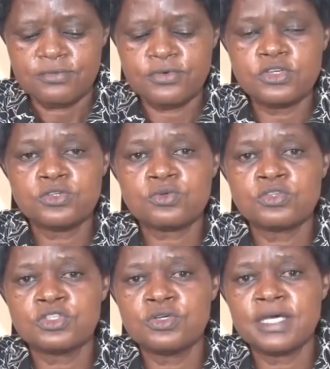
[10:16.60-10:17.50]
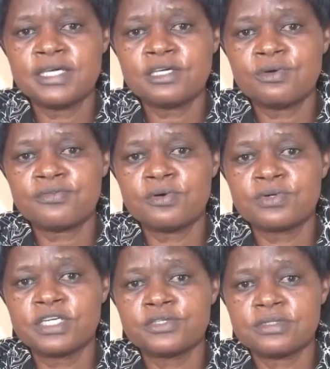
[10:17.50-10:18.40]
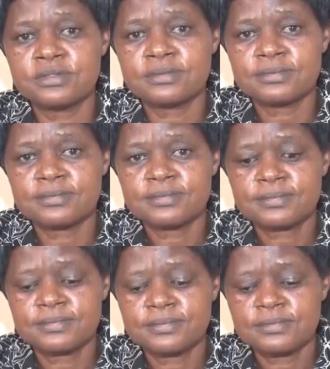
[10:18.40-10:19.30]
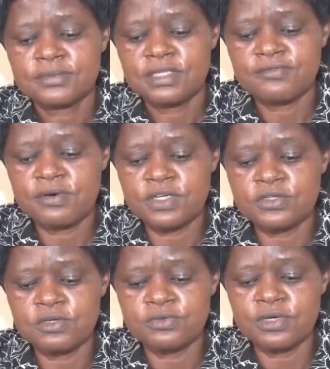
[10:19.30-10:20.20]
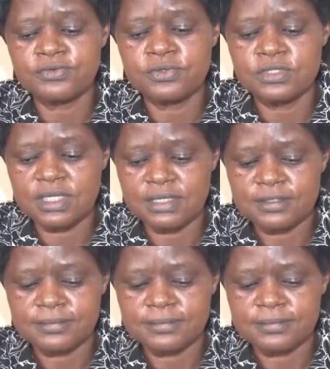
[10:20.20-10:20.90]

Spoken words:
for you to continue laying your foundation, the foundation of your future.